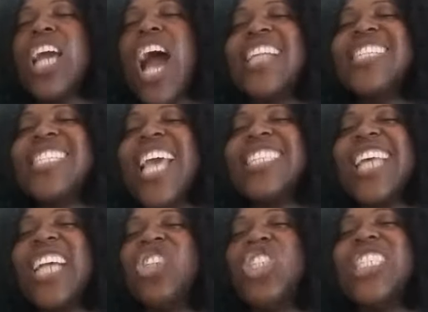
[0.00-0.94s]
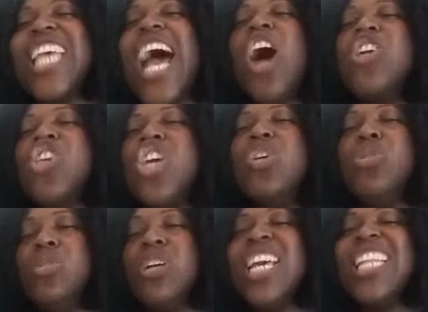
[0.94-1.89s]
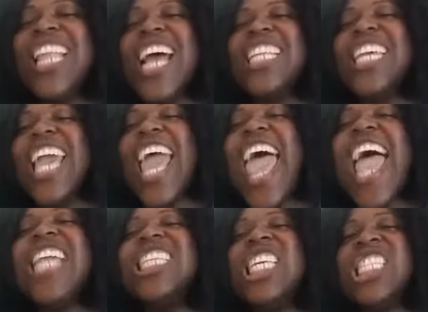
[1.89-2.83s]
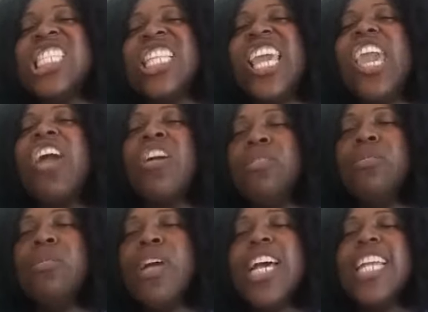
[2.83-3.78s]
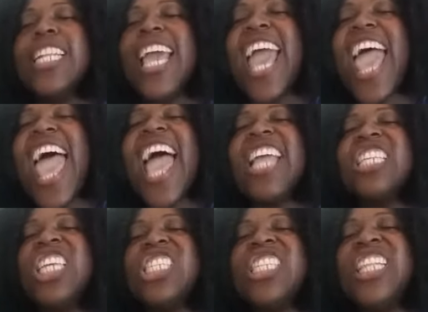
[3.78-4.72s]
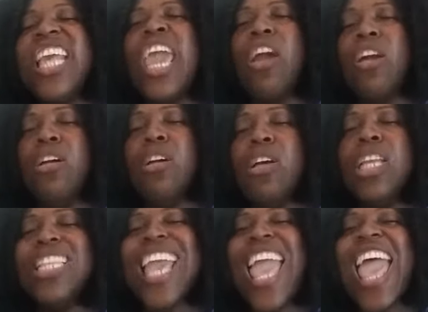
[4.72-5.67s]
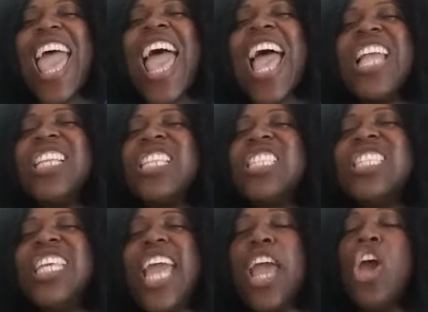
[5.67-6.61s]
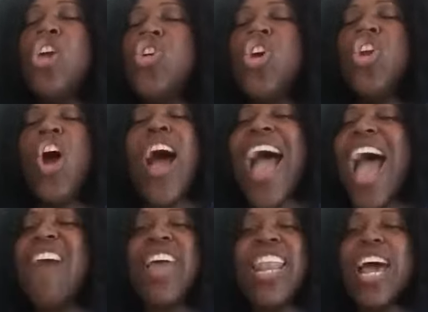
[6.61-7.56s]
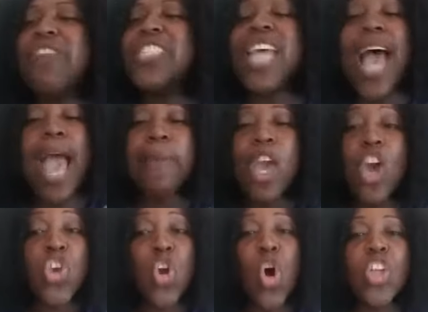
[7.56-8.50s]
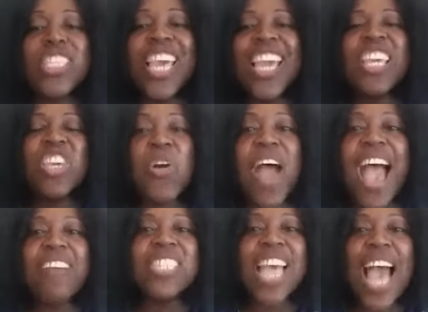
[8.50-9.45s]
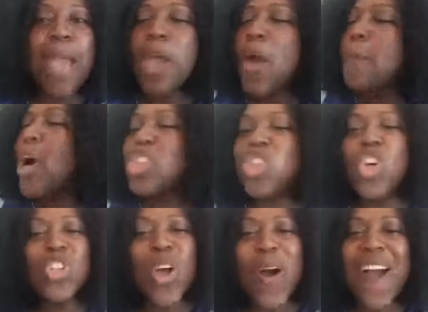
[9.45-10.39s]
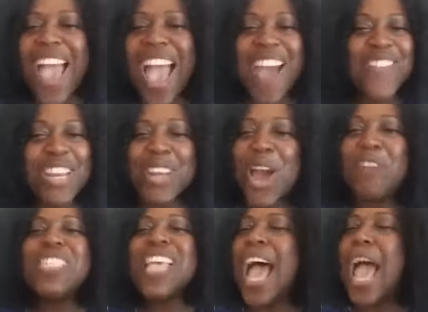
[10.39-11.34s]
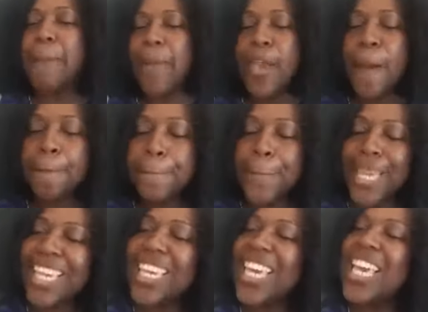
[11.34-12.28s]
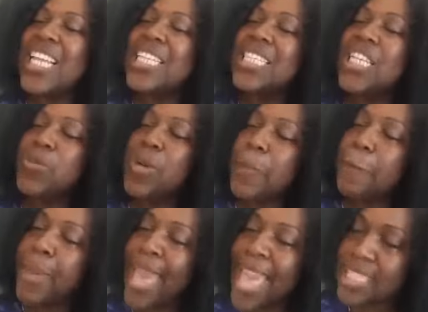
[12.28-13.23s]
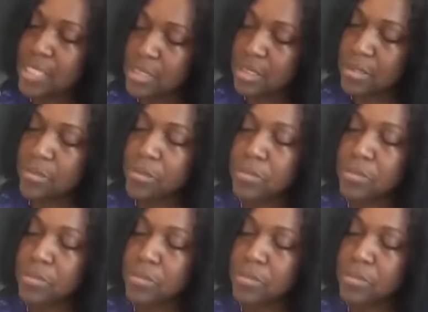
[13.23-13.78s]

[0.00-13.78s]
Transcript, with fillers: God says, I should tell you that the end is near. The end is near. The end is near. You don't have enough time. You think you have time, but you don't have enough time. Begin to repent.